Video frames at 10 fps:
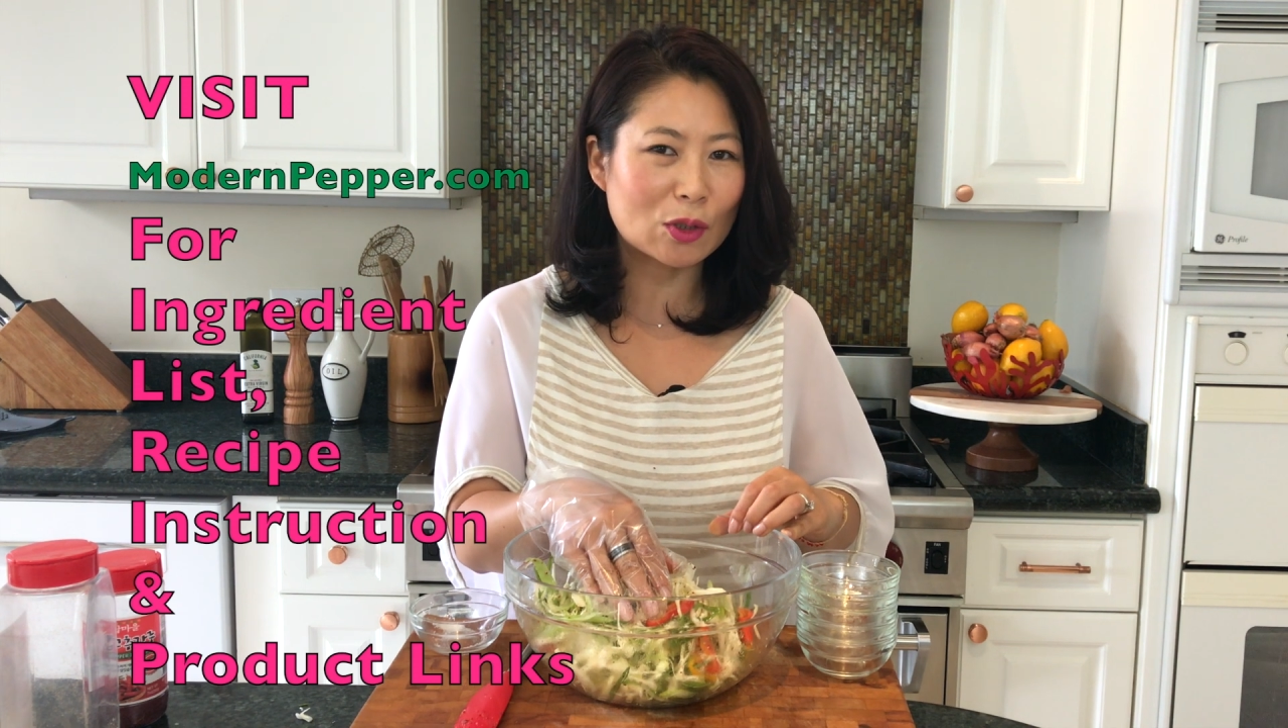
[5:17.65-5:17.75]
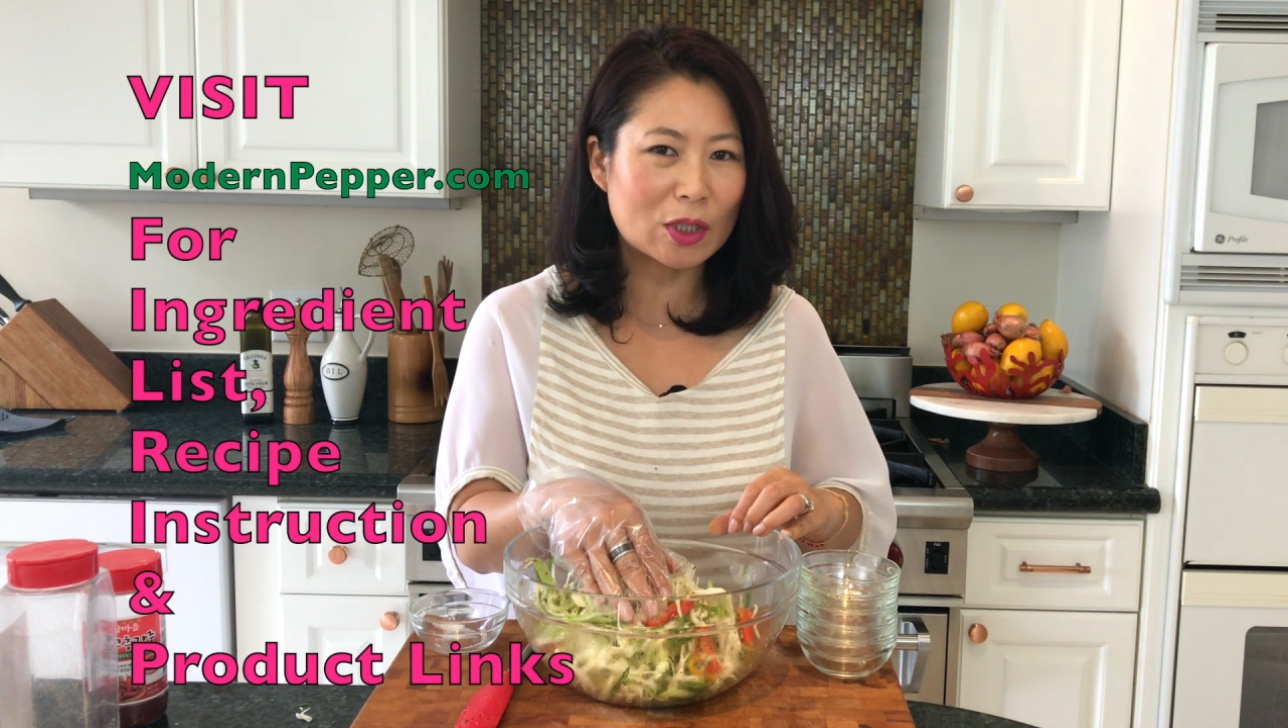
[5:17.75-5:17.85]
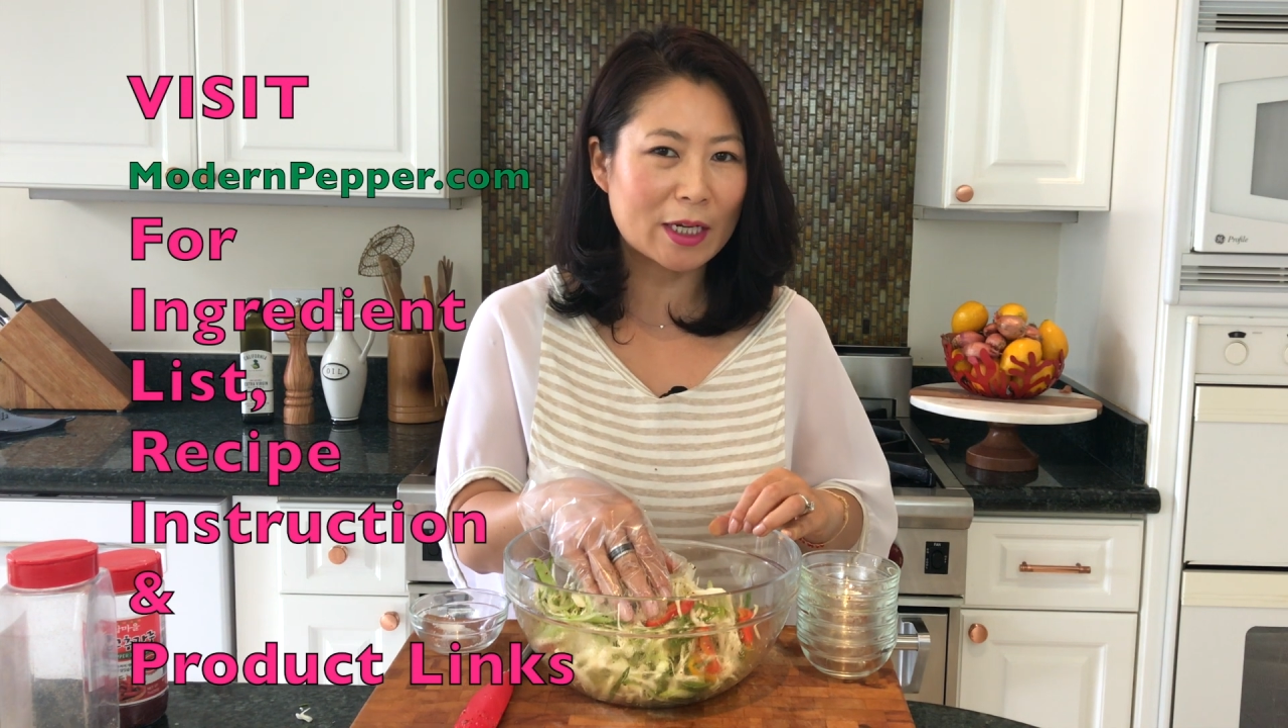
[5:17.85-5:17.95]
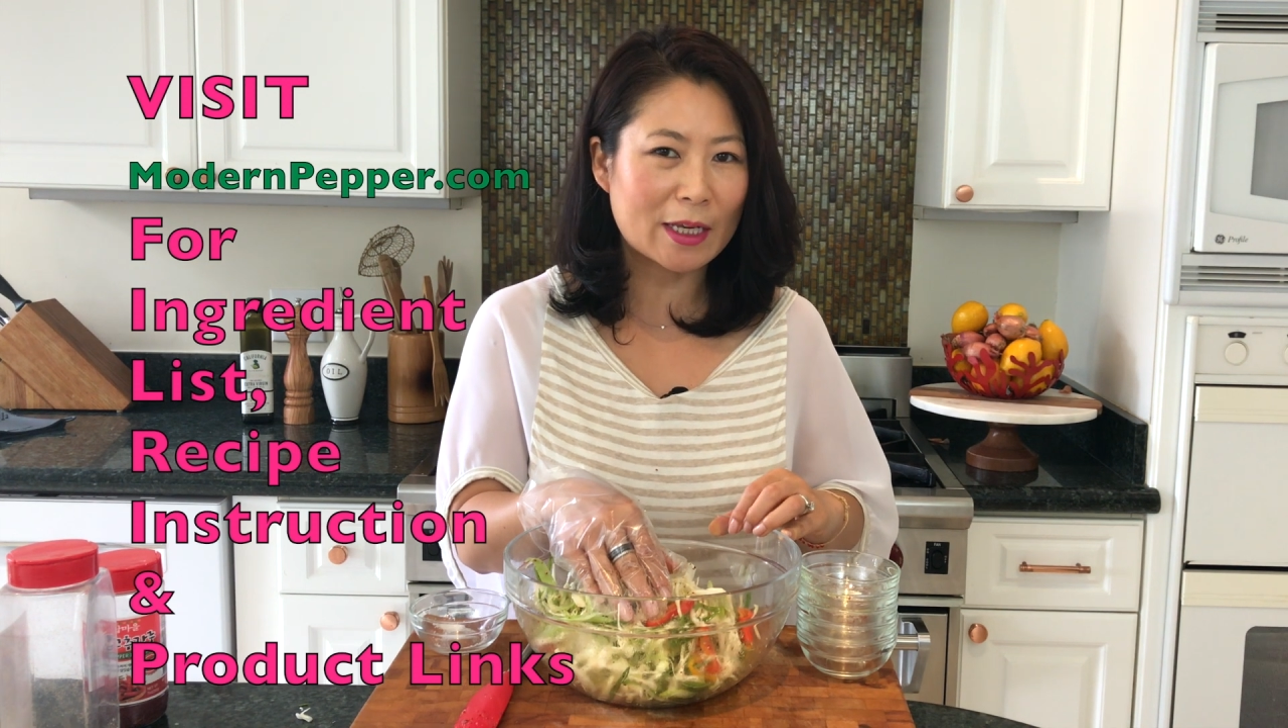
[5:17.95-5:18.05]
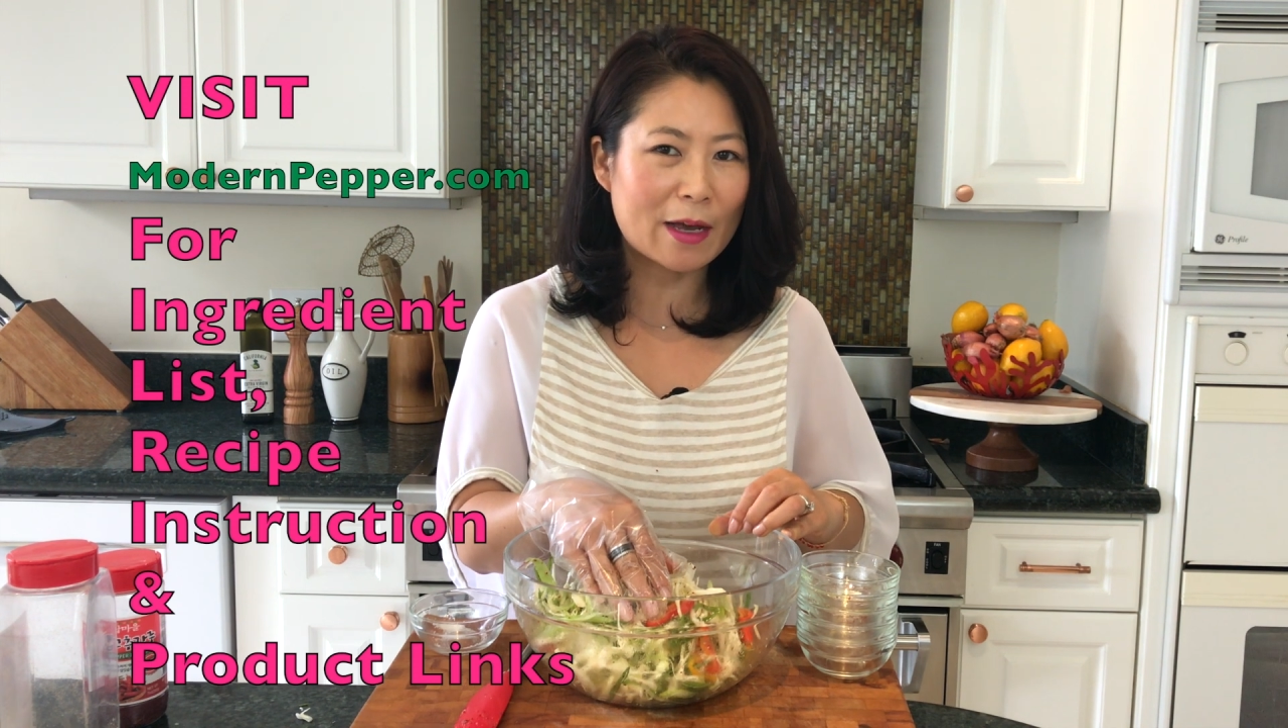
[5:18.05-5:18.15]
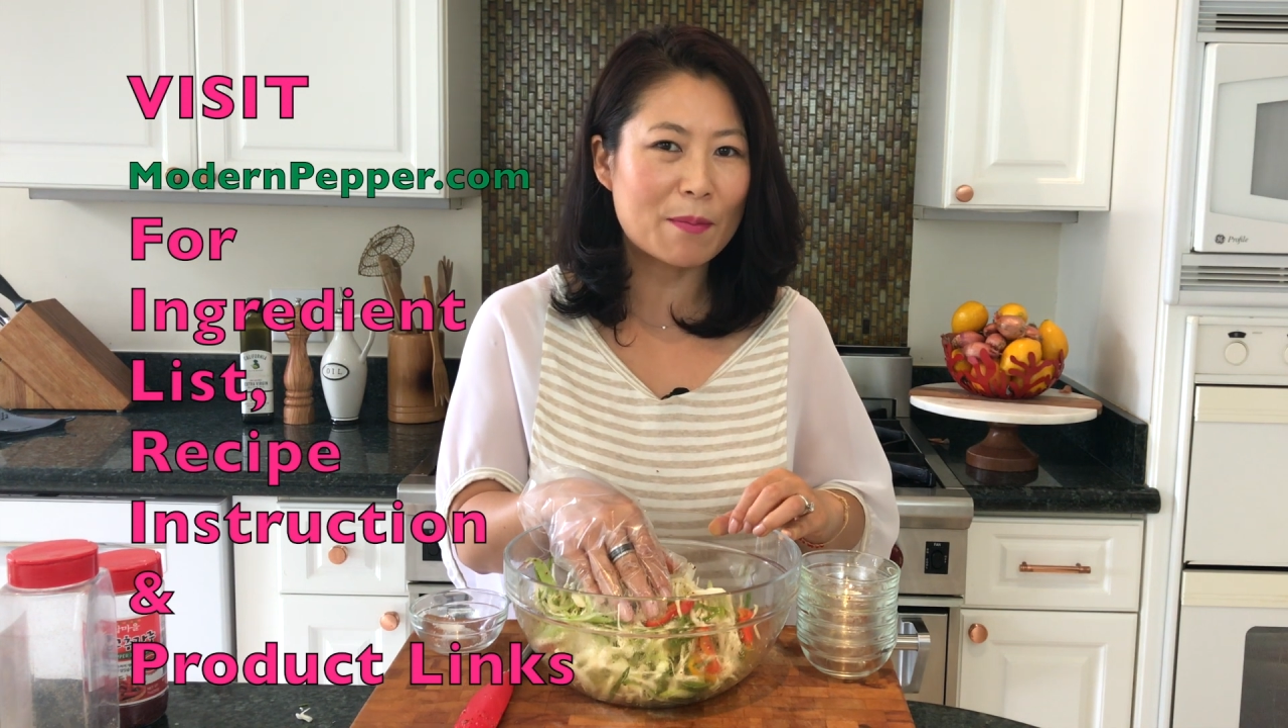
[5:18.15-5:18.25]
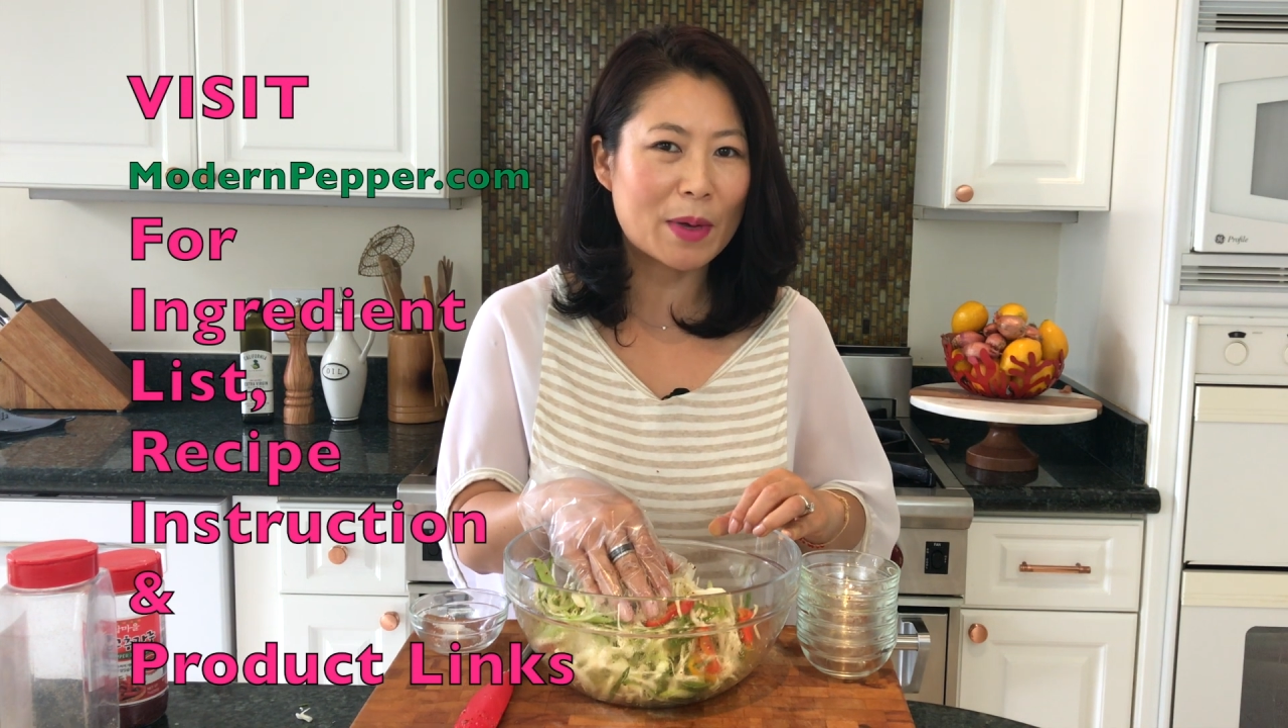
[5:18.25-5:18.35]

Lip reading: to check out